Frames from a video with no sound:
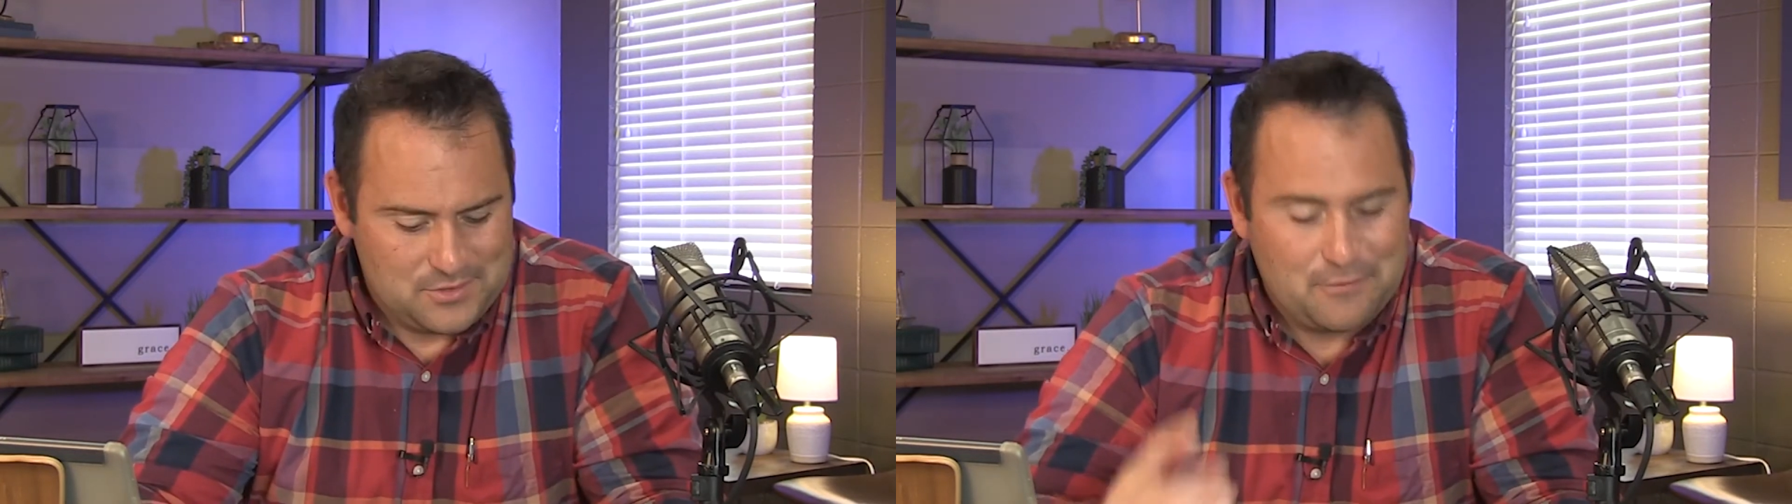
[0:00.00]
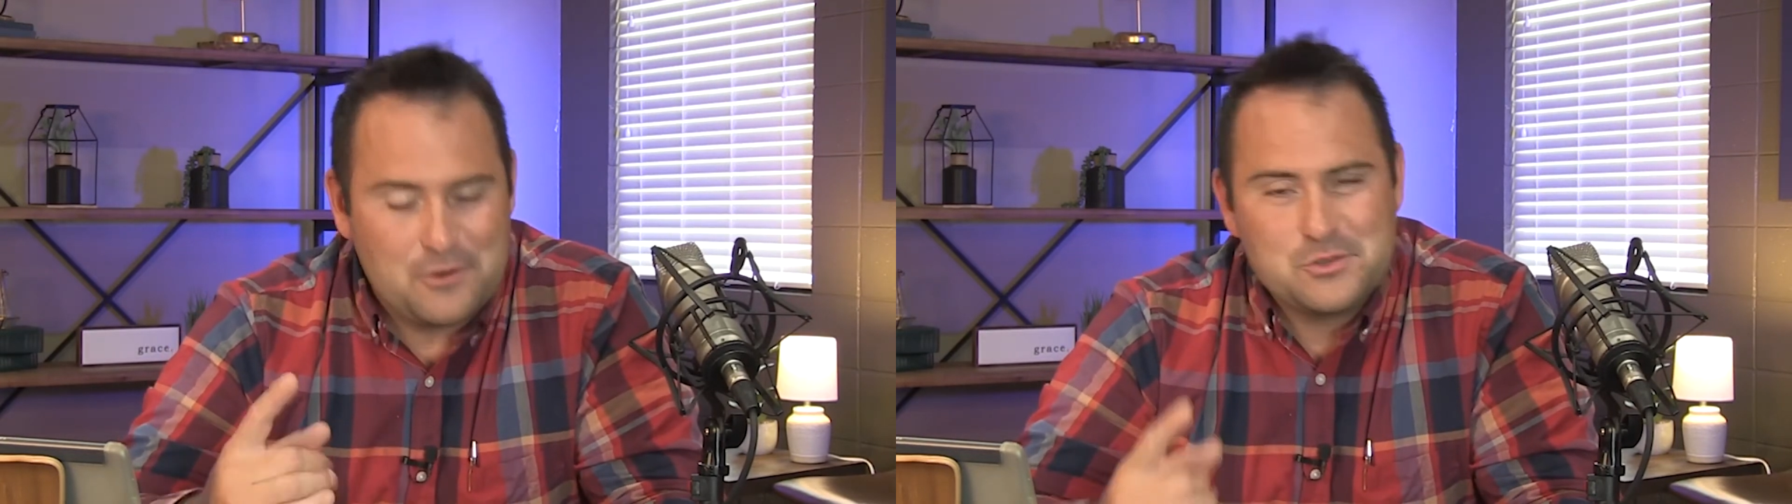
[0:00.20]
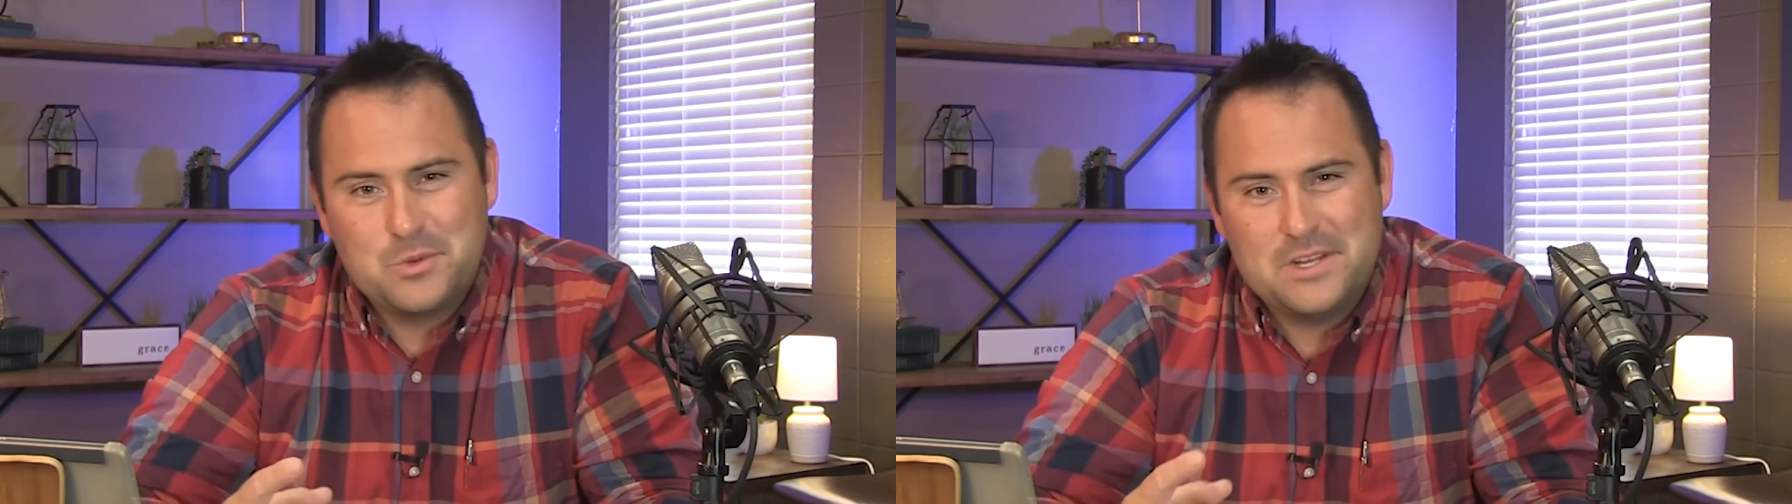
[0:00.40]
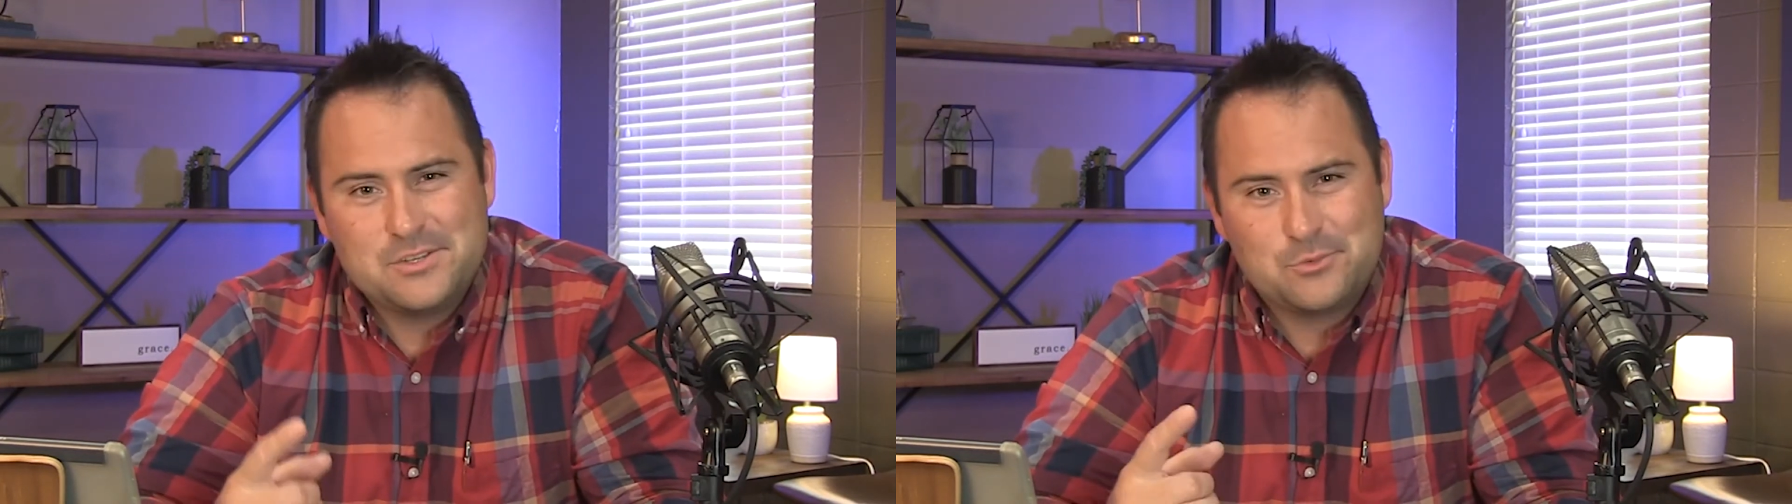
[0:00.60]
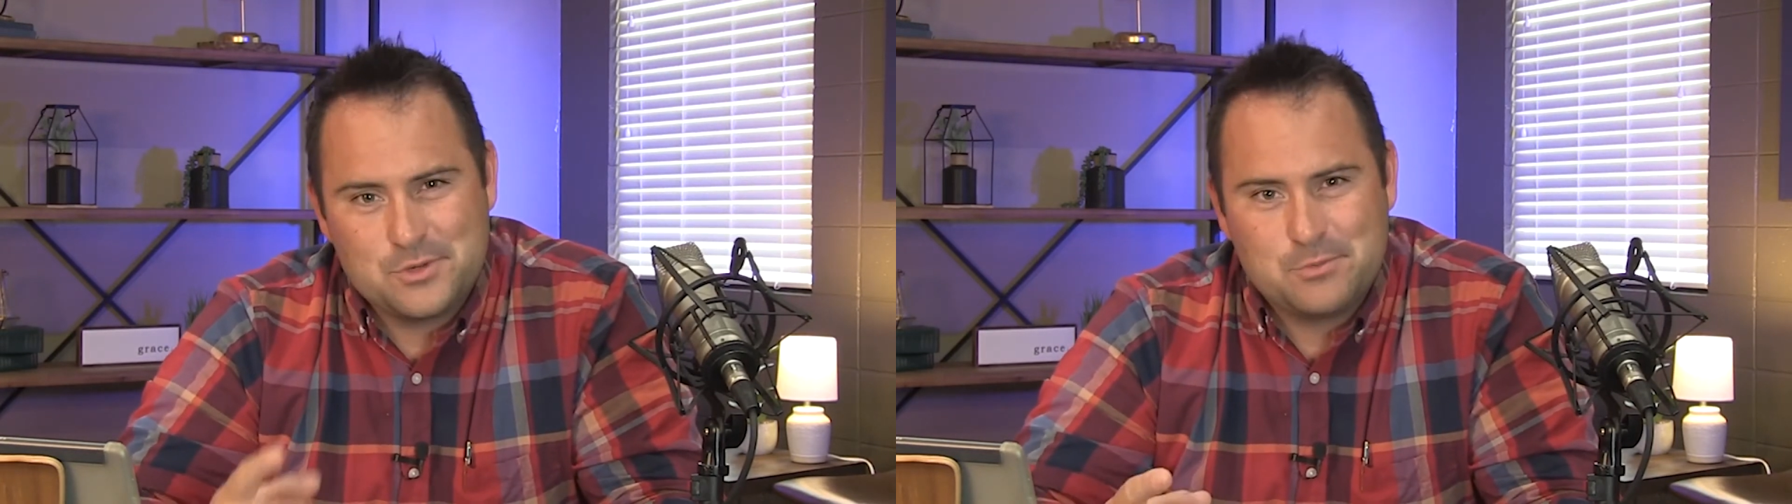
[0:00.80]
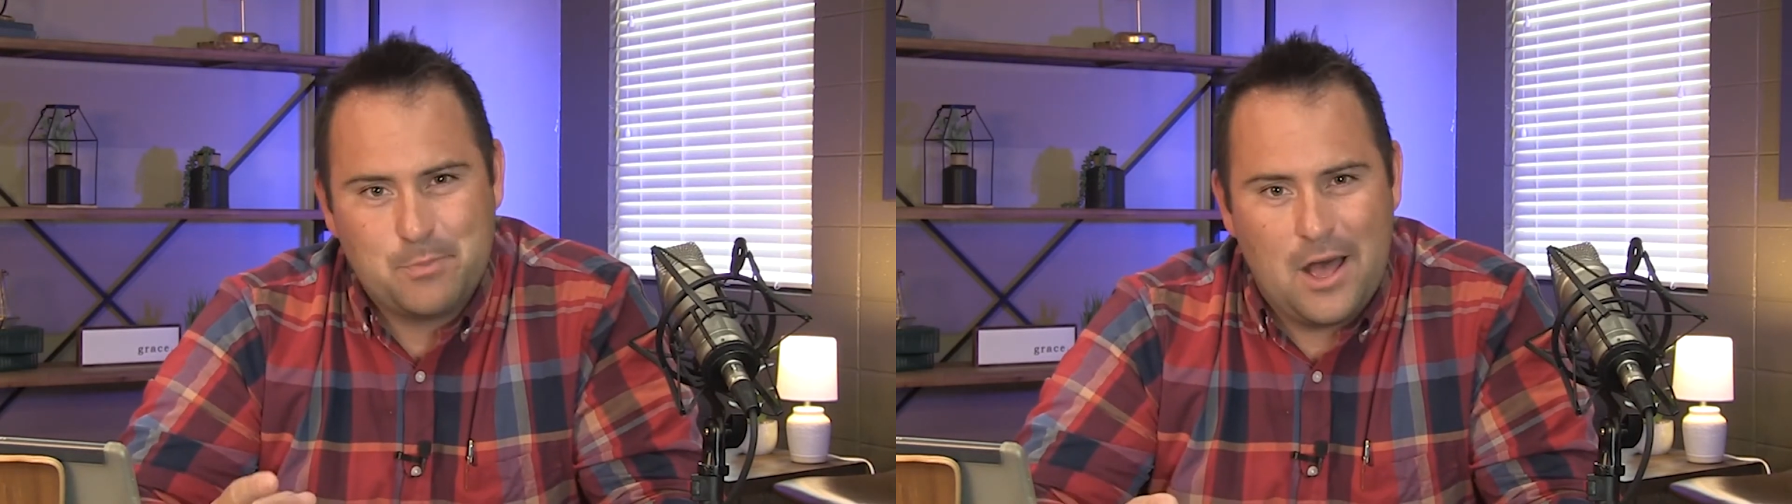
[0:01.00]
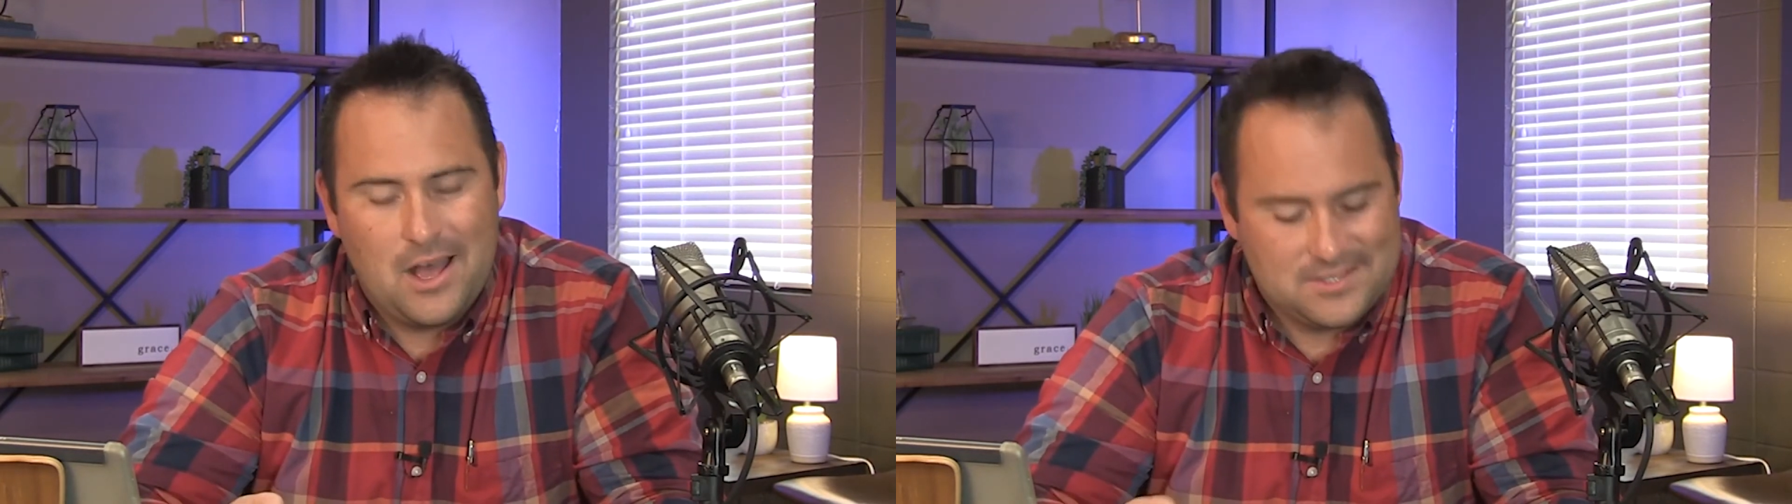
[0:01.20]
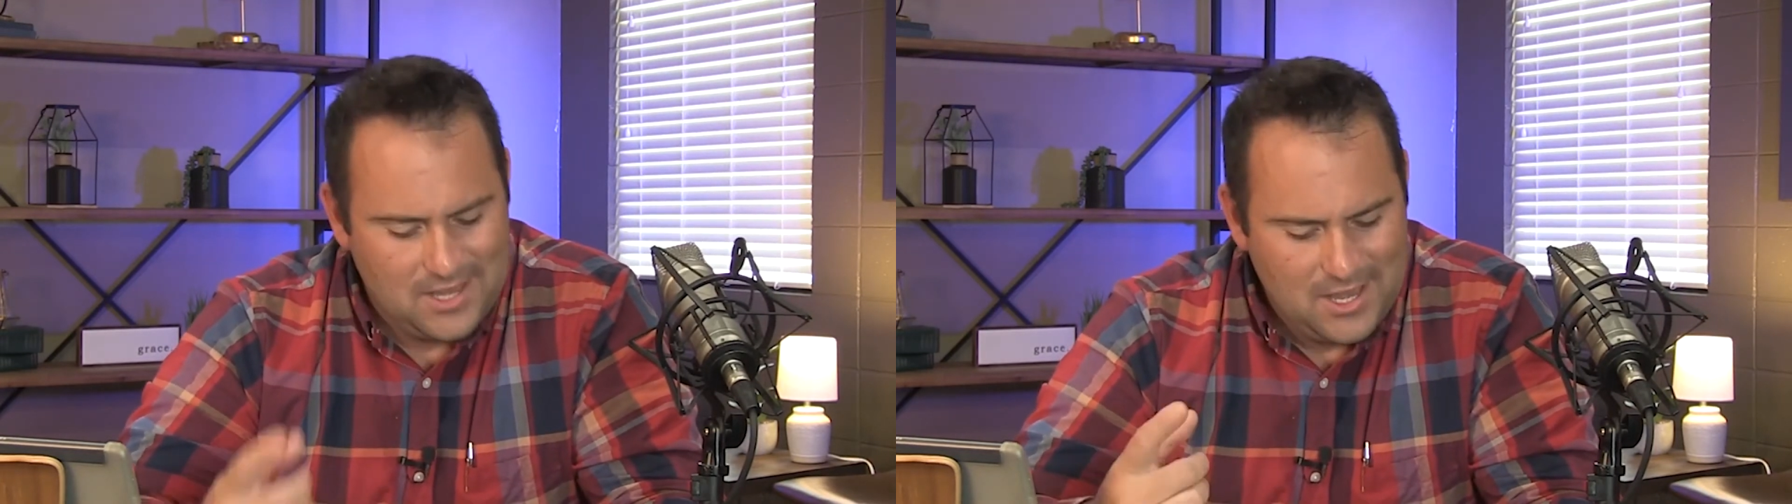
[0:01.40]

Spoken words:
The first one is a response.